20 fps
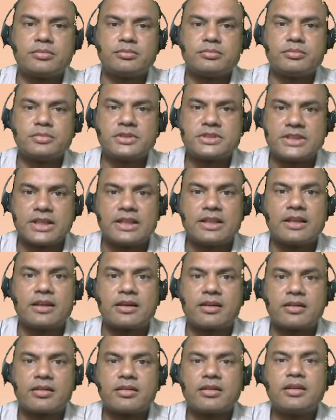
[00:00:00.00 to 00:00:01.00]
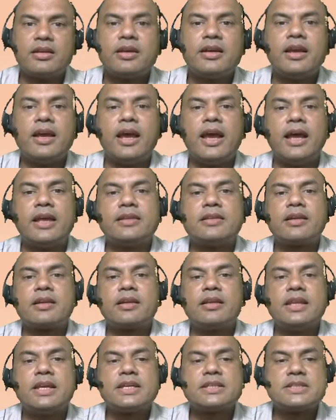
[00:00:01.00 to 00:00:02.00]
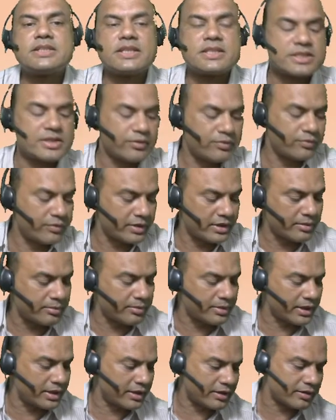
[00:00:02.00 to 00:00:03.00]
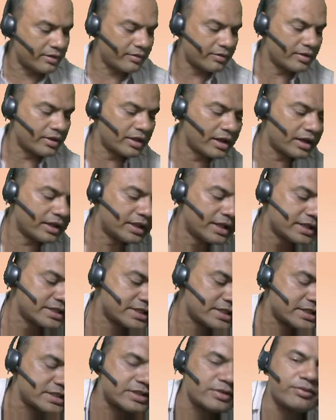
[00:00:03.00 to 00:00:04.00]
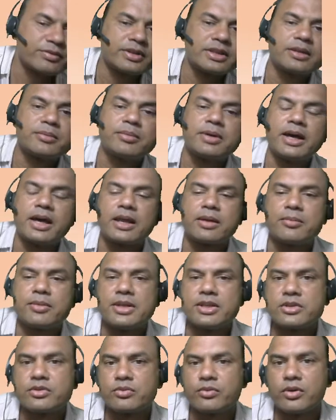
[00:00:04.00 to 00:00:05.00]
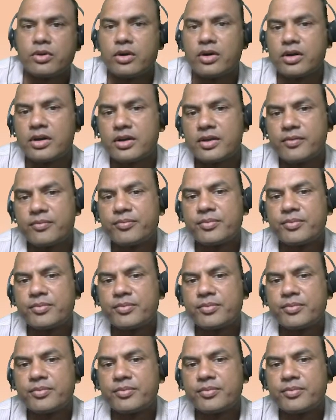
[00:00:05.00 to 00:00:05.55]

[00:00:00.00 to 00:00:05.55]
seller has a relationship with the buyer. A relationship with the buyer means what?